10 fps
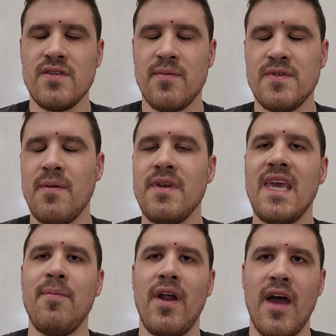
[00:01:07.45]
So something to
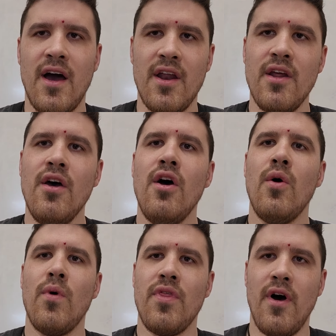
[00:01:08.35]
keep an eye on
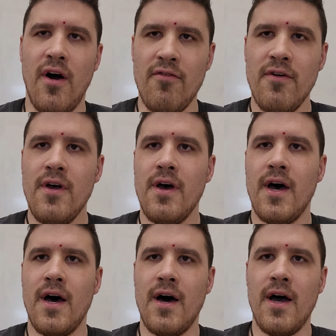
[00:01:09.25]
with Huff.
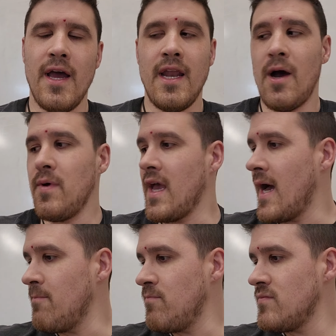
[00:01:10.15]
Uh, and now we
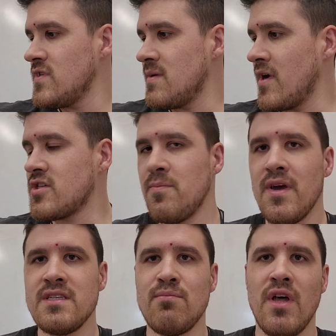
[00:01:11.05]
got some extra
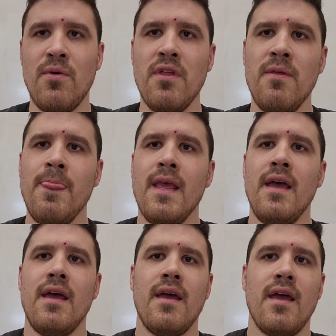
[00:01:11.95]
picks to play with,
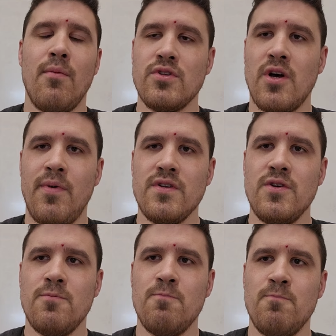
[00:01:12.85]
and we'll talk all
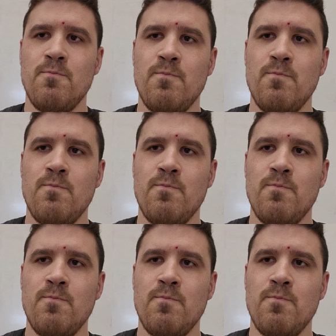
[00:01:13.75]
soon.